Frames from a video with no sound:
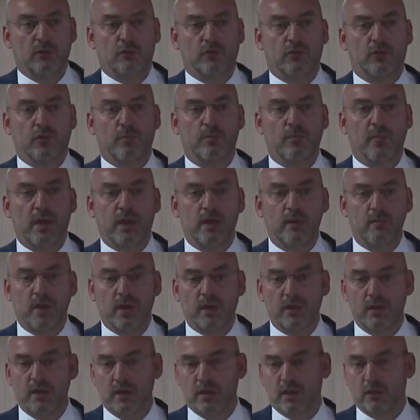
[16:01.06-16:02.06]
for many,
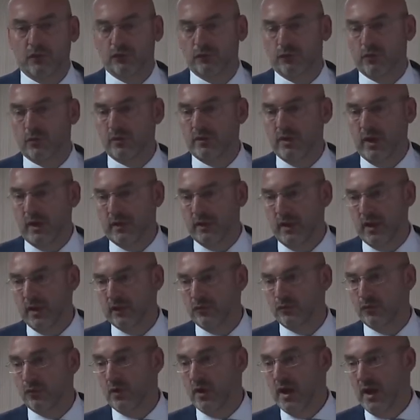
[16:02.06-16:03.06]
many years, for
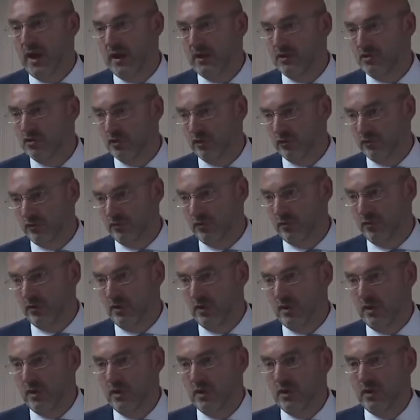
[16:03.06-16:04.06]
decades, for ages,
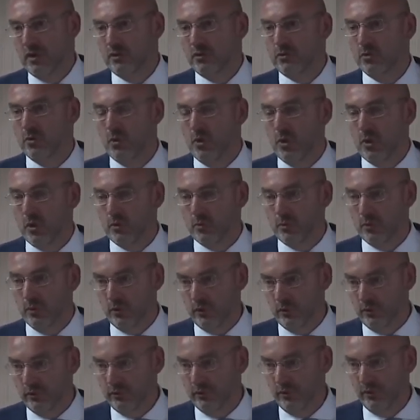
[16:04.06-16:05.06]
to our
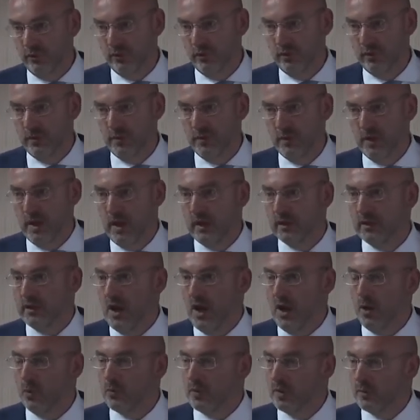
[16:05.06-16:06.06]
world, and
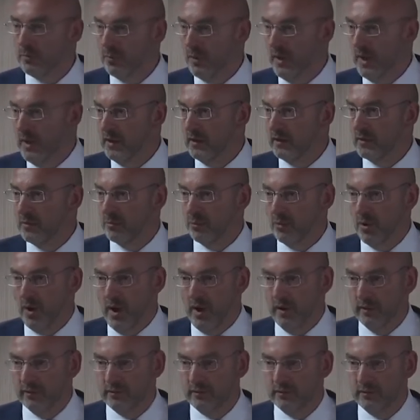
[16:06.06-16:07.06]
now we're paying the
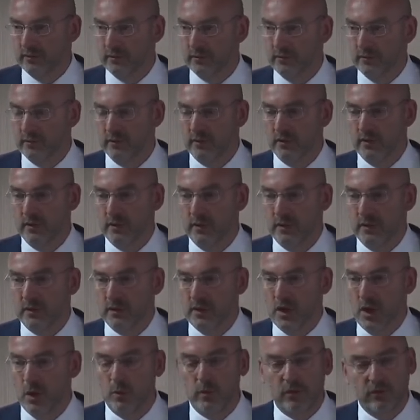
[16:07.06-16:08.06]
price.
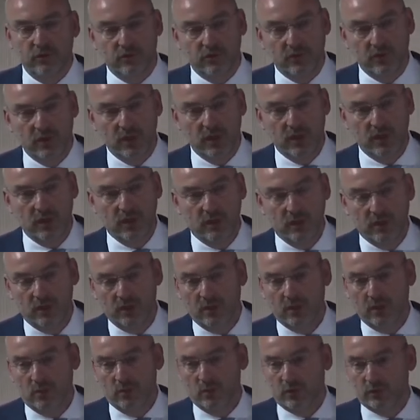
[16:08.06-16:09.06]
Now we see
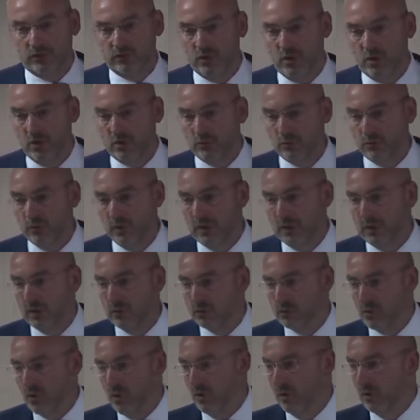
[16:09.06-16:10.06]
what's going really
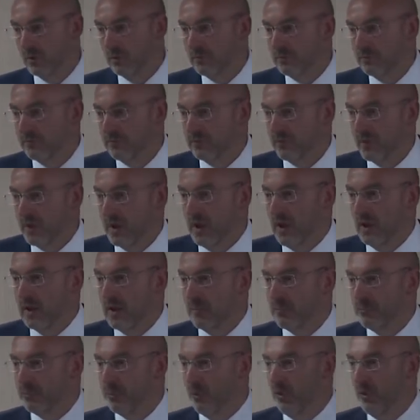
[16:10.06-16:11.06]
wrong. And
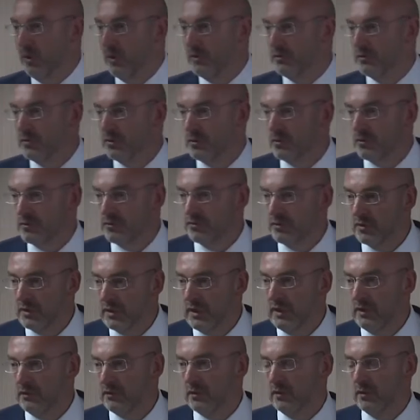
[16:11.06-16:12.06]
I point to
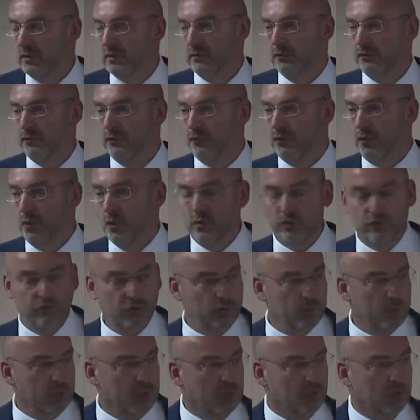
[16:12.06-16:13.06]
three
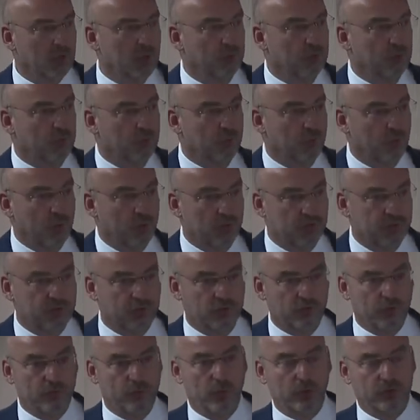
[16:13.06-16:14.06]
forces, what they call
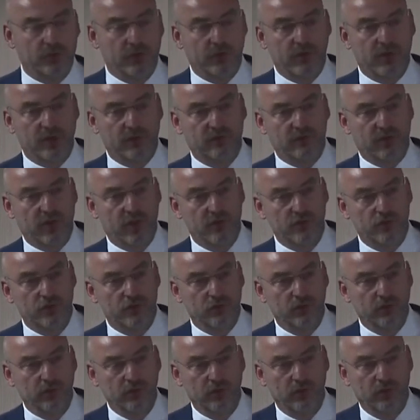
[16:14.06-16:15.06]
forces of
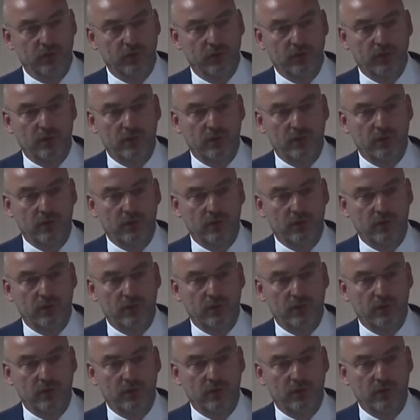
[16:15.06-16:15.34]
modernization,